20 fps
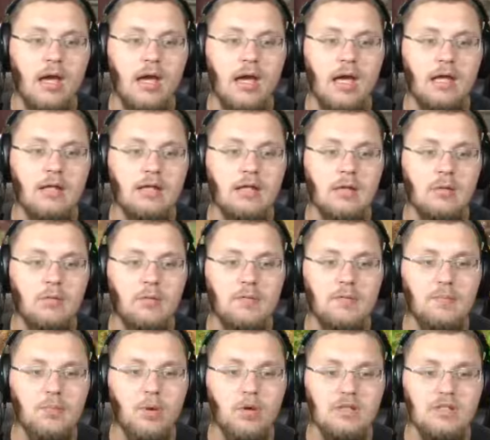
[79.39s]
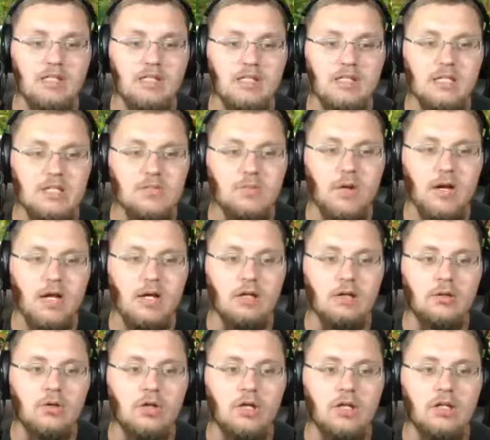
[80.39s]
And he will be pointing this way,
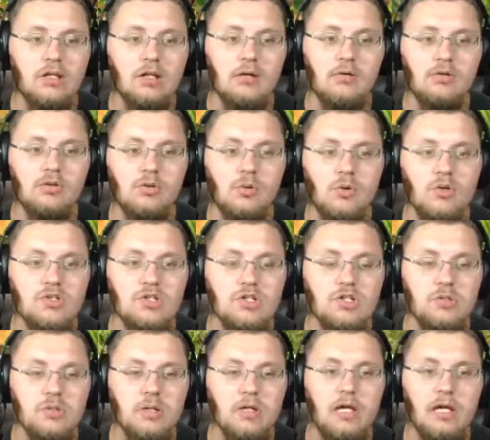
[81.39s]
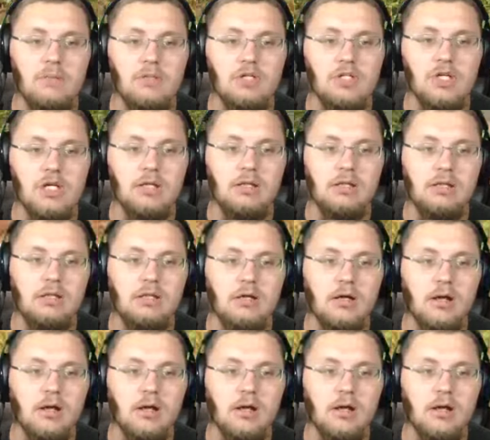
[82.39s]
looking down towards the shrinking machine.